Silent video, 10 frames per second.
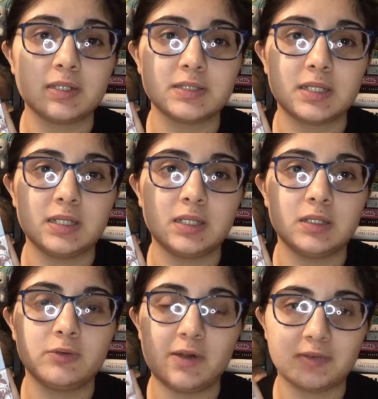It's
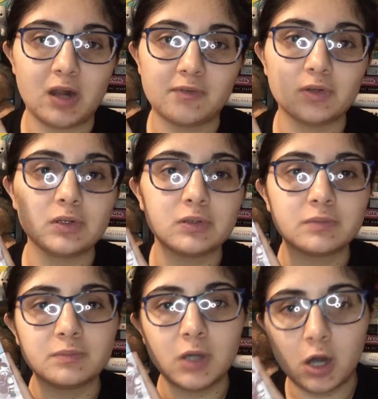a graphic novel,
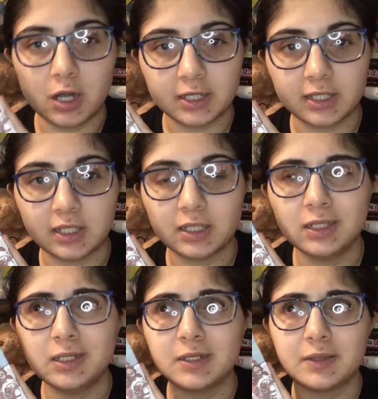hockey,
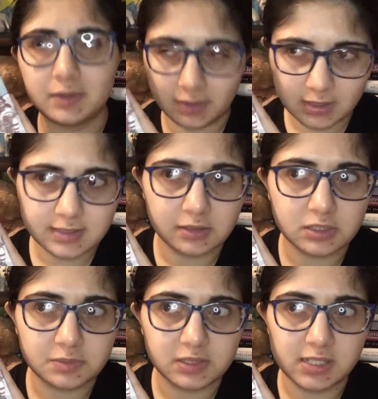I think it's
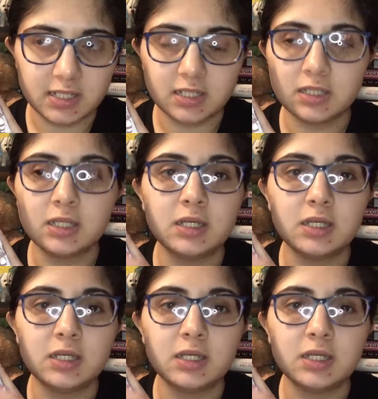LGBT,